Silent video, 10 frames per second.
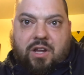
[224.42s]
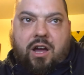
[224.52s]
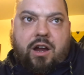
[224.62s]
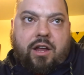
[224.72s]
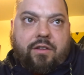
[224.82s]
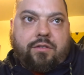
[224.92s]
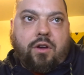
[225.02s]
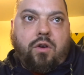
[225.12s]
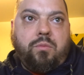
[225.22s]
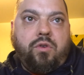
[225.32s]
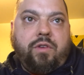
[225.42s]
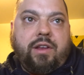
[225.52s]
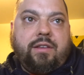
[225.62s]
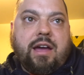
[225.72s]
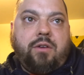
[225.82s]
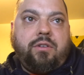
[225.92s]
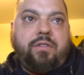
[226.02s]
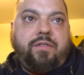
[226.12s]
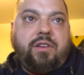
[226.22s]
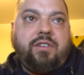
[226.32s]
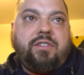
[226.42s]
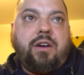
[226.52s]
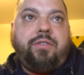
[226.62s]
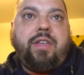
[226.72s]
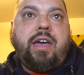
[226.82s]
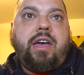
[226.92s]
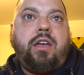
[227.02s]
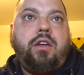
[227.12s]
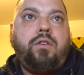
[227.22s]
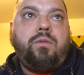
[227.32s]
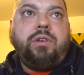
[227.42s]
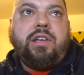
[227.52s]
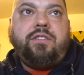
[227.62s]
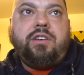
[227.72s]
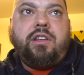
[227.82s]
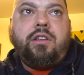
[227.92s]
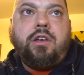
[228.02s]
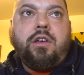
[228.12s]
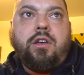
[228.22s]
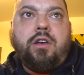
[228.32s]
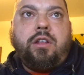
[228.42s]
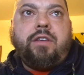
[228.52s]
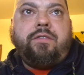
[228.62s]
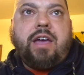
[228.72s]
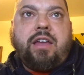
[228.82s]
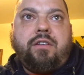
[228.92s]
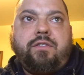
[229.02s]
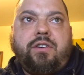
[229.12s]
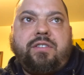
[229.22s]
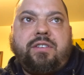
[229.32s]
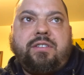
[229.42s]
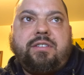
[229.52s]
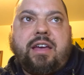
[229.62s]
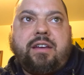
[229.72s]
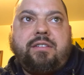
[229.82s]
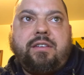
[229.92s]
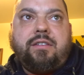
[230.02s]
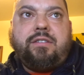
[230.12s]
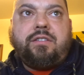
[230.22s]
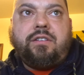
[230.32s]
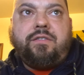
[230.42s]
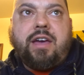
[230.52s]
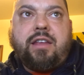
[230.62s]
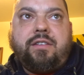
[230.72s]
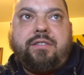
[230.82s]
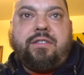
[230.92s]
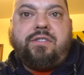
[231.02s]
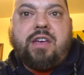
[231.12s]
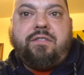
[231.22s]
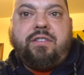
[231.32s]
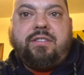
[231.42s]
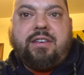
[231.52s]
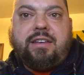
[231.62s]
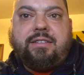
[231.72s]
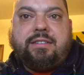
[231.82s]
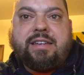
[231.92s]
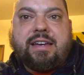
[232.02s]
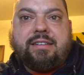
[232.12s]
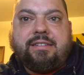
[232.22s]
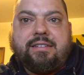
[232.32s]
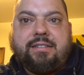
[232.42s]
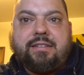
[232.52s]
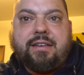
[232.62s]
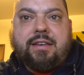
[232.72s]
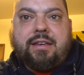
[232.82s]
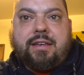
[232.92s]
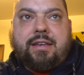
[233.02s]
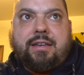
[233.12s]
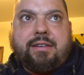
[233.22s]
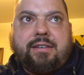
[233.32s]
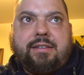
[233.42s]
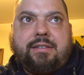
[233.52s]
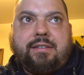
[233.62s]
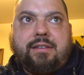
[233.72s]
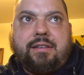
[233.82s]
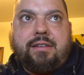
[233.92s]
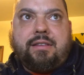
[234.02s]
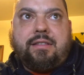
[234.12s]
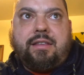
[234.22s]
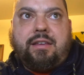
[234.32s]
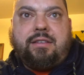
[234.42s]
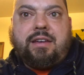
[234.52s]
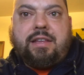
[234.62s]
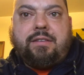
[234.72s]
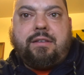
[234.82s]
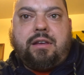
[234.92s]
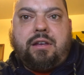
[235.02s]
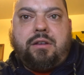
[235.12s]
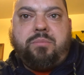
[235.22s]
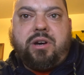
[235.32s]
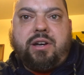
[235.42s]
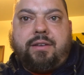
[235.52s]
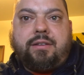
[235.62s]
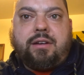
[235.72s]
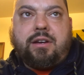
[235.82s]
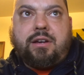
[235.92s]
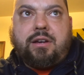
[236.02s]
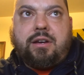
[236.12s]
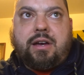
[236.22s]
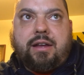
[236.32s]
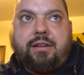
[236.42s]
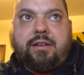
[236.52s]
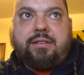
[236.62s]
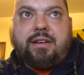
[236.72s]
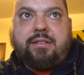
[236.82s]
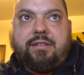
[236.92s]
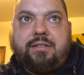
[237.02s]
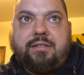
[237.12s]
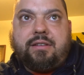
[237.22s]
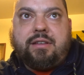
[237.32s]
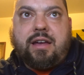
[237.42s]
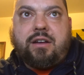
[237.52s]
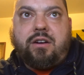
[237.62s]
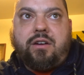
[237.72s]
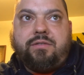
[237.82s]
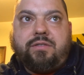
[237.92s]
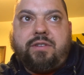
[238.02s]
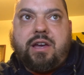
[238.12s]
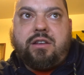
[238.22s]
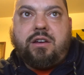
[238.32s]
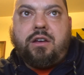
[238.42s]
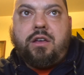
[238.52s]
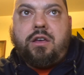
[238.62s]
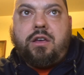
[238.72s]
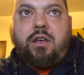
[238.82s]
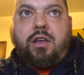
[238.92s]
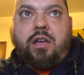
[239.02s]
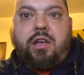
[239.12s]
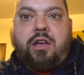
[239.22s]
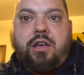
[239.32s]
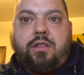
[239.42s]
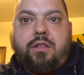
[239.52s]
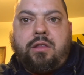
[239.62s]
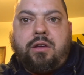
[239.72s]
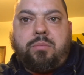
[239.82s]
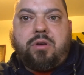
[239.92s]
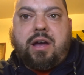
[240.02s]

right, so moving down to finish out that region, Nevada versus Texas. Nevada's the 7 seed. Texas is the 10 seed, but I like Texas to knock off Nevada. And their